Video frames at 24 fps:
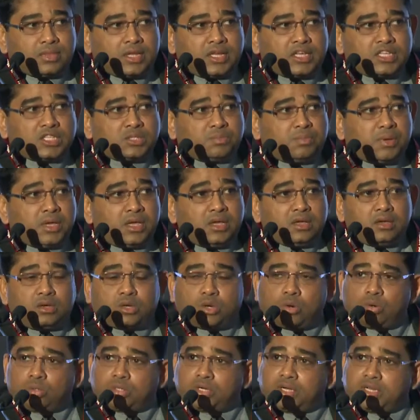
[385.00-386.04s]
is being
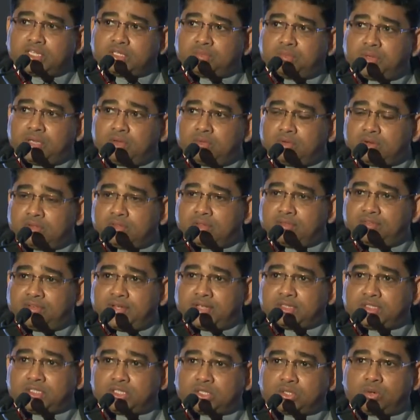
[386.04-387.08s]
quoted as being one of the
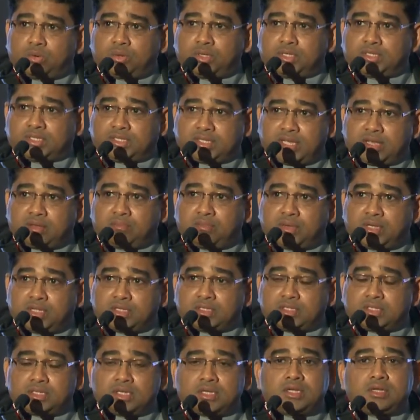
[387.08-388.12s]
fastest growing
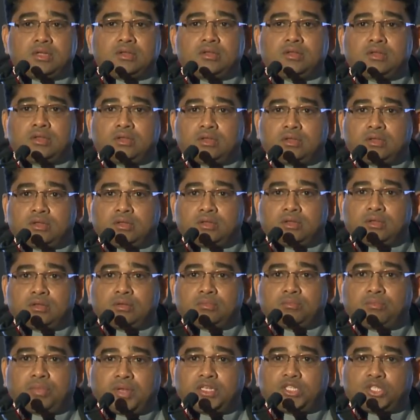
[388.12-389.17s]
segments,
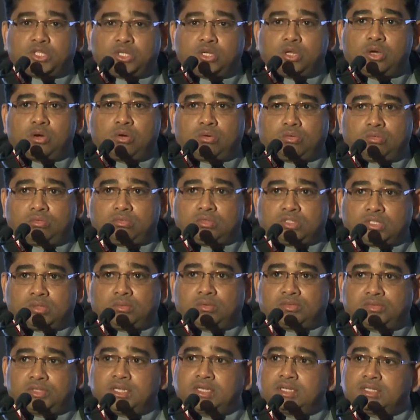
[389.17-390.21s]
please note some
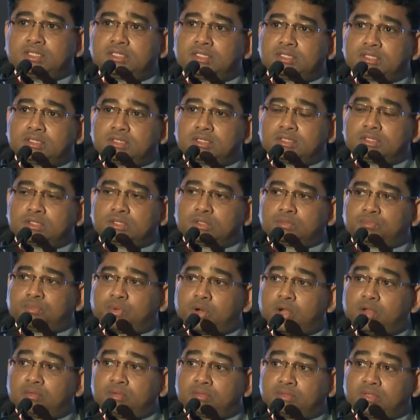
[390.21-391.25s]
of these
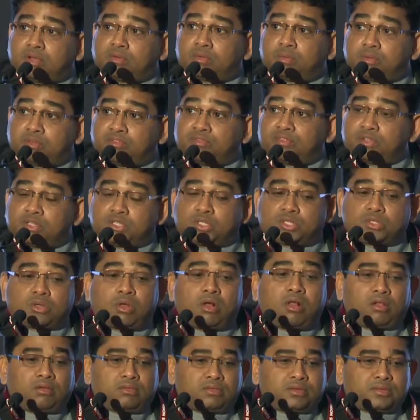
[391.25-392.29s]
problems have to be first
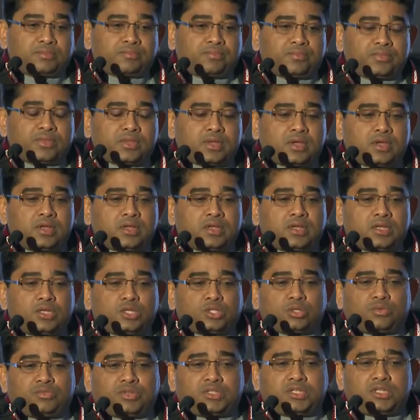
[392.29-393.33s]
solved.
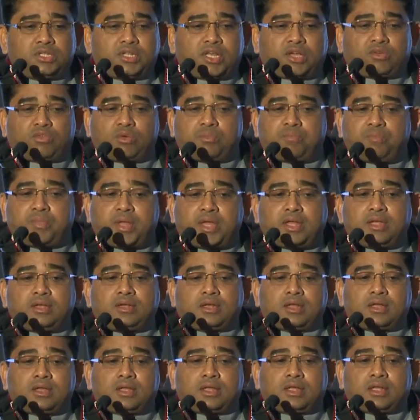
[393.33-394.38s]
So within the equipment,
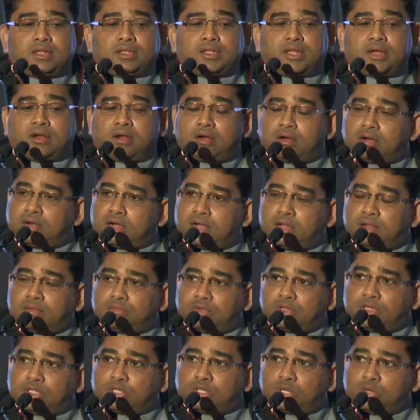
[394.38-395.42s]
there are
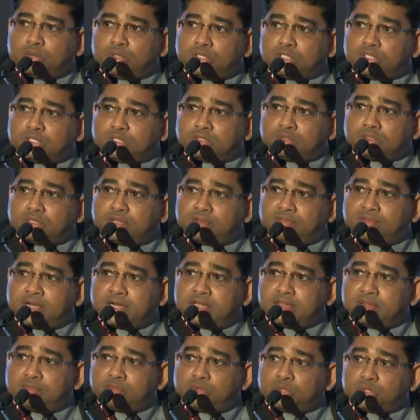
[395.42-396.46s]
litho is
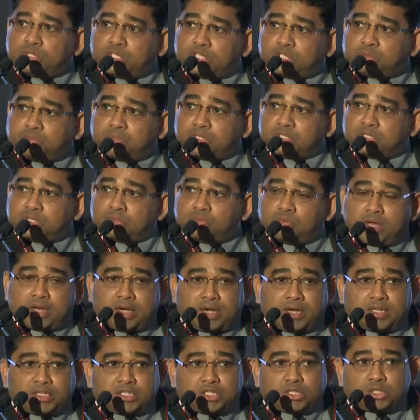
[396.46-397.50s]
definitely the most expensive one,
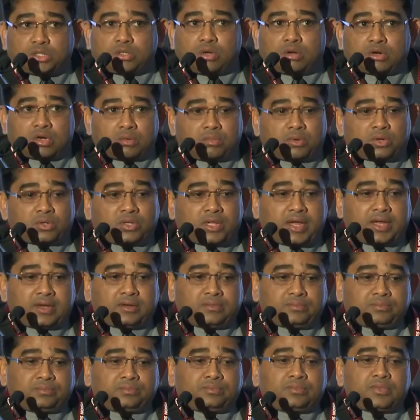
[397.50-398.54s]
and I just talked about
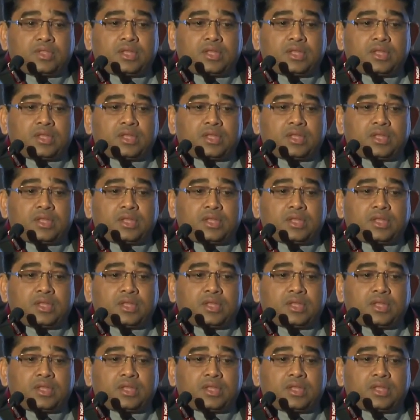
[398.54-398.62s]
that.